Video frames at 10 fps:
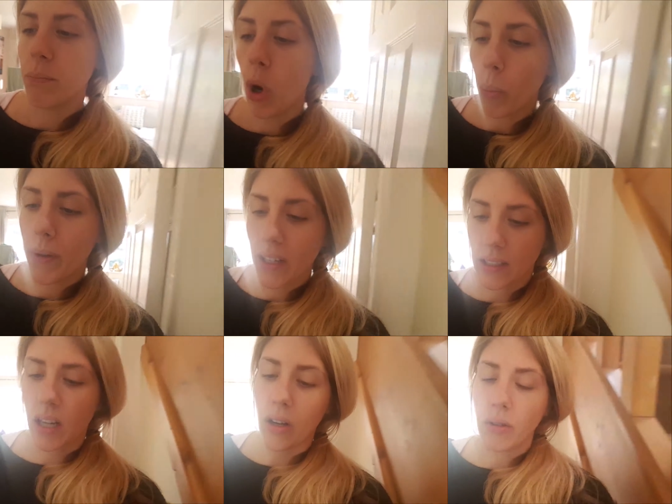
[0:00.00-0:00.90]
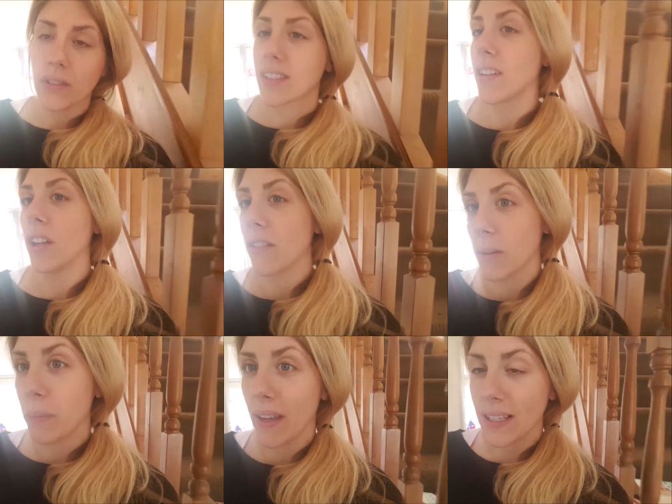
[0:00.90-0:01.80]
opened and closed and all over
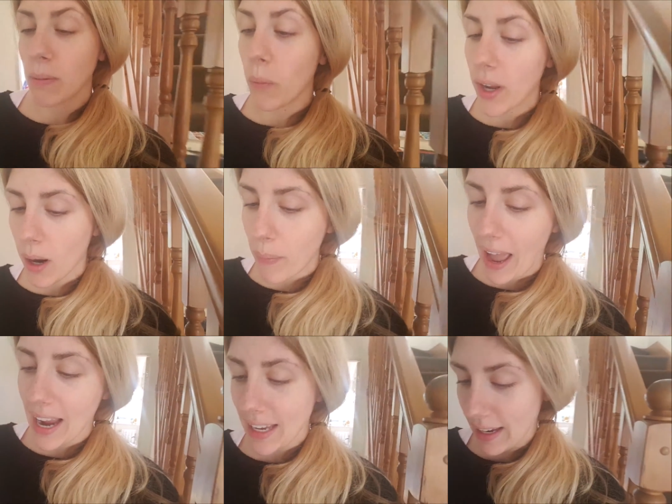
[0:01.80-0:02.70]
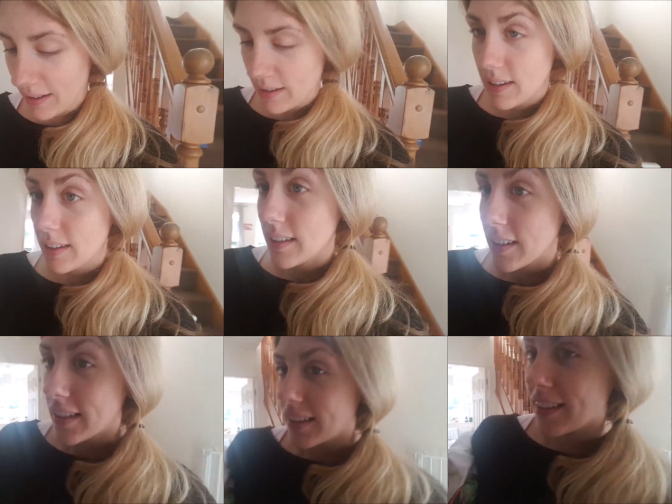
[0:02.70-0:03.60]
the place. But we are packing.
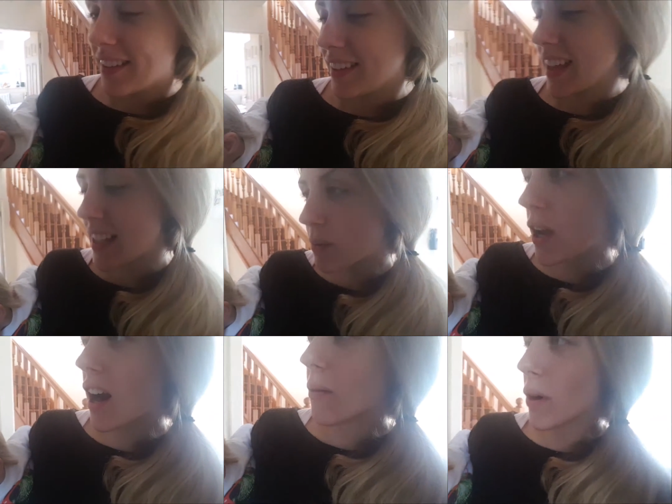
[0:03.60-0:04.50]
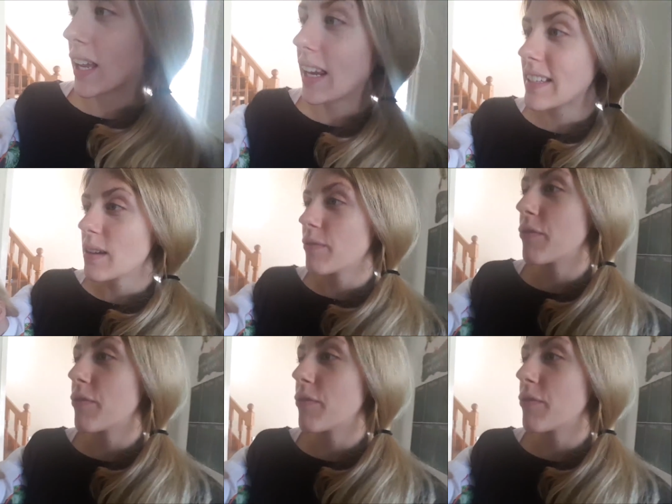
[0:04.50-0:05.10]
Yes, we are. We're getting some